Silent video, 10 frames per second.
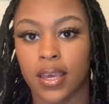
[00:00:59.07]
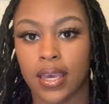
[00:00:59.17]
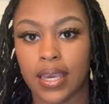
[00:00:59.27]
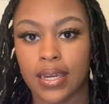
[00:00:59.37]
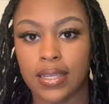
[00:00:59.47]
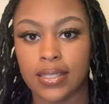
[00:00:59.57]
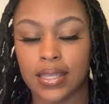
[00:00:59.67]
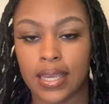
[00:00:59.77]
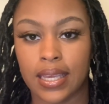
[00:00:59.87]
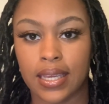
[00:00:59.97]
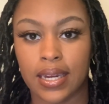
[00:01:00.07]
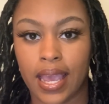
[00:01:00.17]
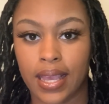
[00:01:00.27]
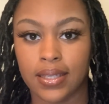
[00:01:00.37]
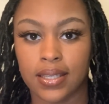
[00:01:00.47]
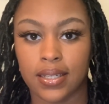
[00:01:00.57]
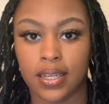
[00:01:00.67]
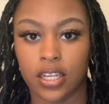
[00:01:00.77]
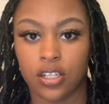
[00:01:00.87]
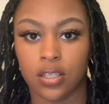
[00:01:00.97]
It is in 18
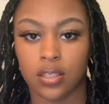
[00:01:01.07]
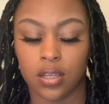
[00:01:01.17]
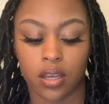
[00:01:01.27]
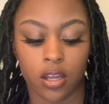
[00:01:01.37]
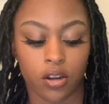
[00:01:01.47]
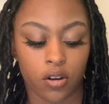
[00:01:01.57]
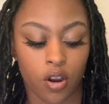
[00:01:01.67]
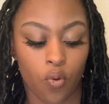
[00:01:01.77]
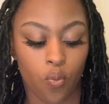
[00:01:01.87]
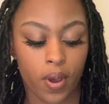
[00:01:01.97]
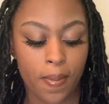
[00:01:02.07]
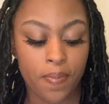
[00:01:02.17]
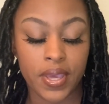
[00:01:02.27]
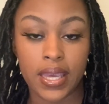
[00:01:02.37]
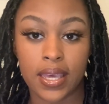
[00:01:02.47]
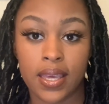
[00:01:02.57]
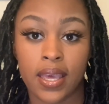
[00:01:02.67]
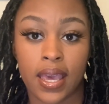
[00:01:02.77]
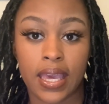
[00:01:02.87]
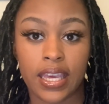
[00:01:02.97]
inches in the color 1B.
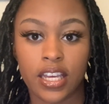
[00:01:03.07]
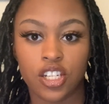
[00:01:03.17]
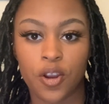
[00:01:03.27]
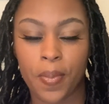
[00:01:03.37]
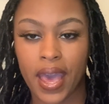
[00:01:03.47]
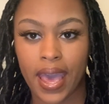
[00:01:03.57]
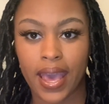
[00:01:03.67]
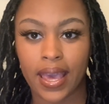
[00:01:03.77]
Each pack